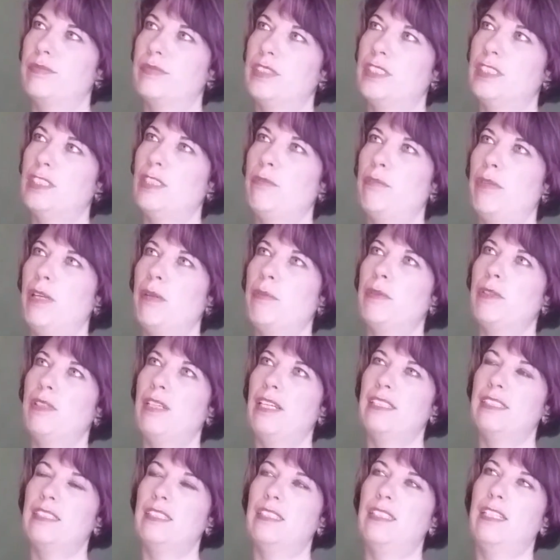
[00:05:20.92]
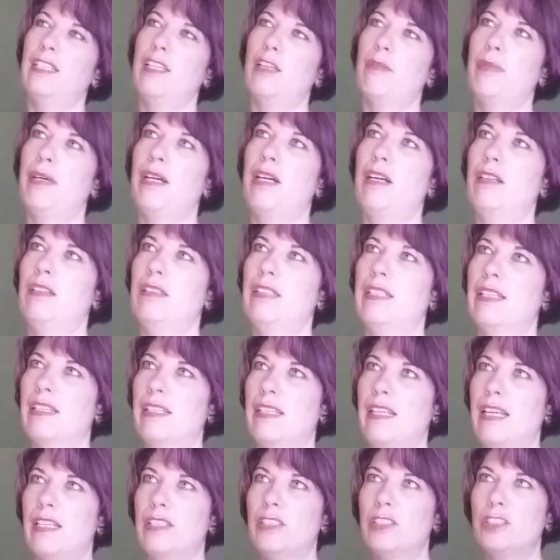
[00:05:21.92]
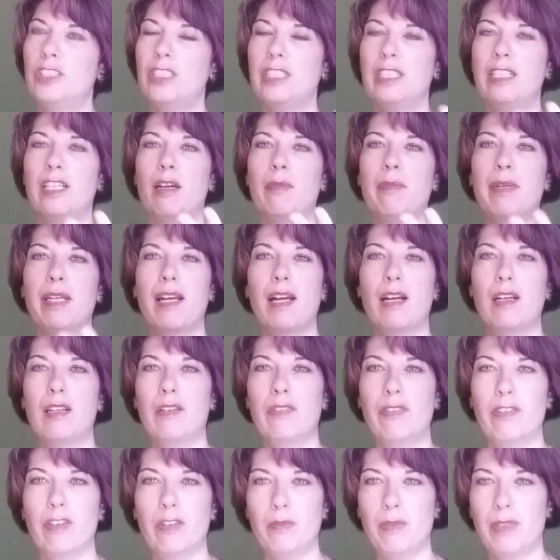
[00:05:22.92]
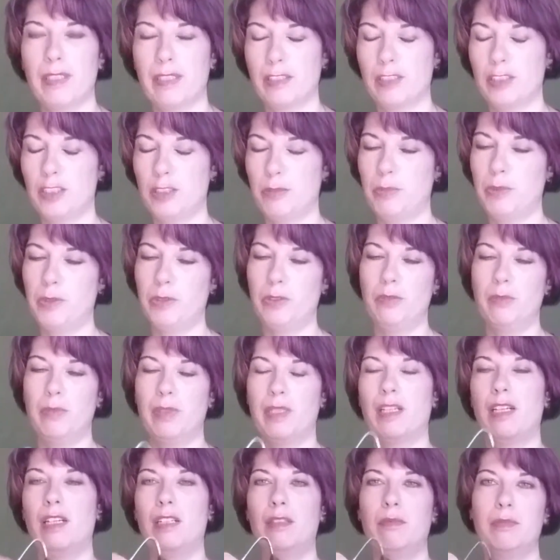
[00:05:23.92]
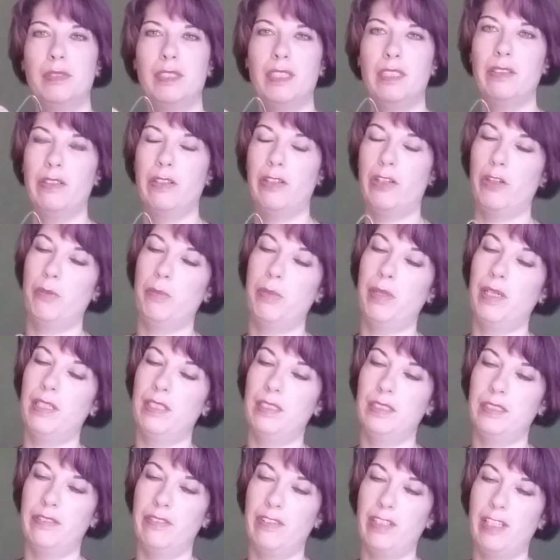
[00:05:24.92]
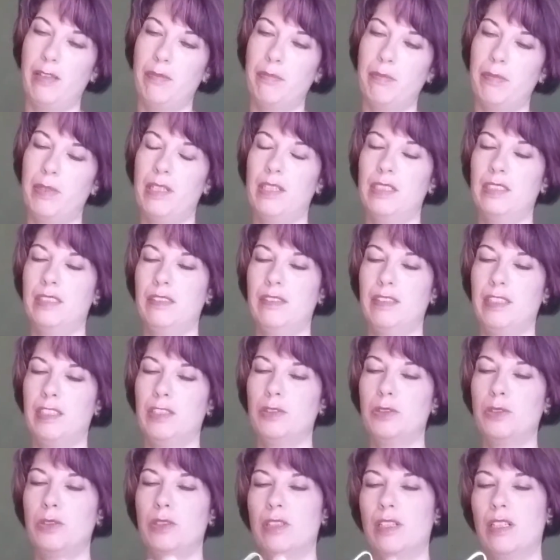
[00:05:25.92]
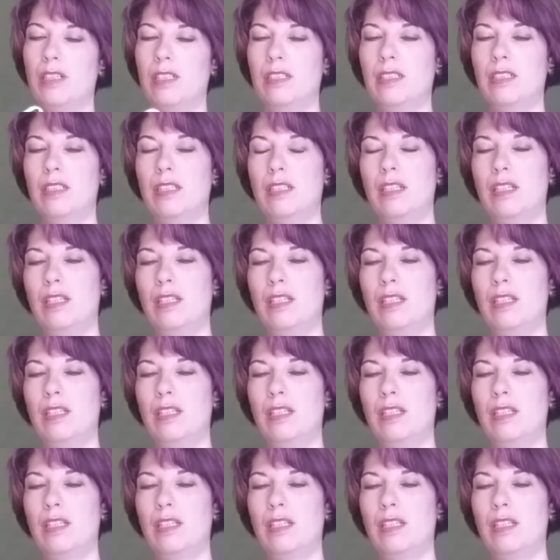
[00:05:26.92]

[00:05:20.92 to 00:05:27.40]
some people like to think about like the energy coming out of them, like the spoon becomes, I don't know, part of them, part of their aura.